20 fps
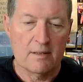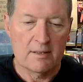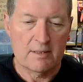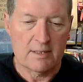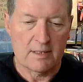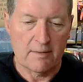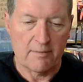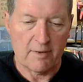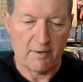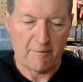
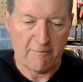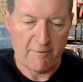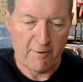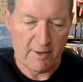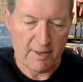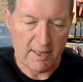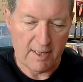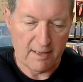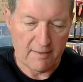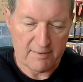see if you can
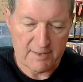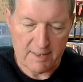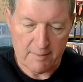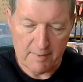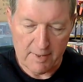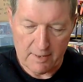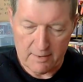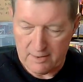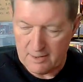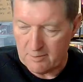find out if
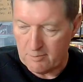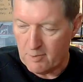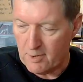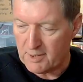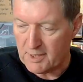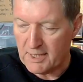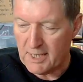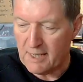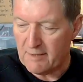someone else has worked